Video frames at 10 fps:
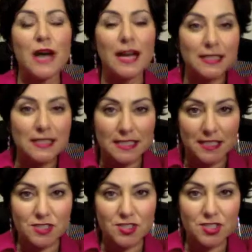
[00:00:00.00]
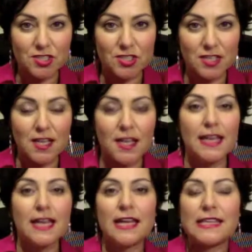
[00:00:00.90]
unleash
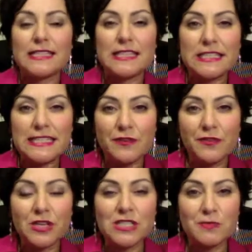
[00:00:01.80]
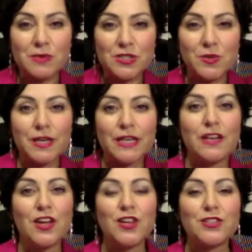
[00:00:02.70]
is the difference
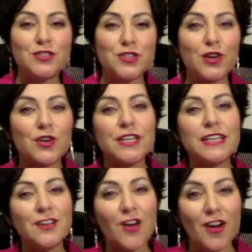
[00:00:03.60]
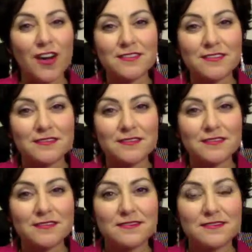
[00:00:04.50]
between turning it on
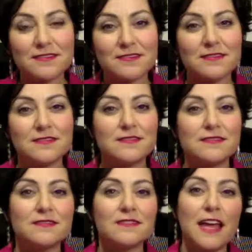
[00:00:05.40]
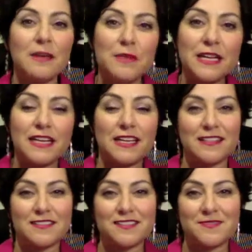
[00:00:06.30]
and being
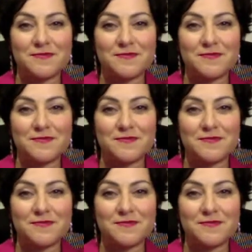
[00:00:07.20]
it.